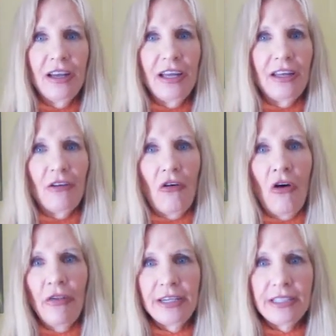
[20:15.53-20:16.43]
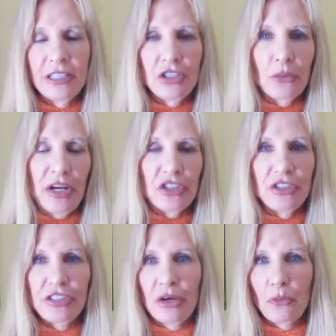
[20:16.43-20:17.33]
in all these
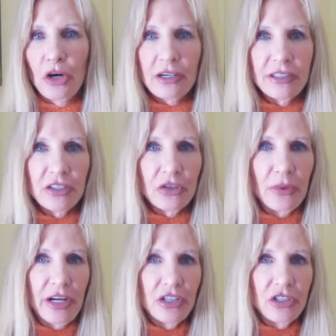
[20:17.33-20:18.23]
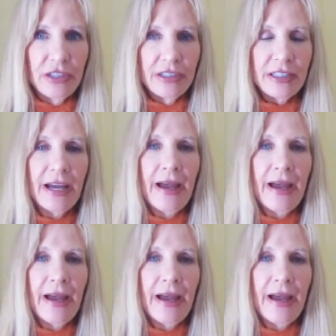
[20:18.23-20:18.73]
situations, their work situations.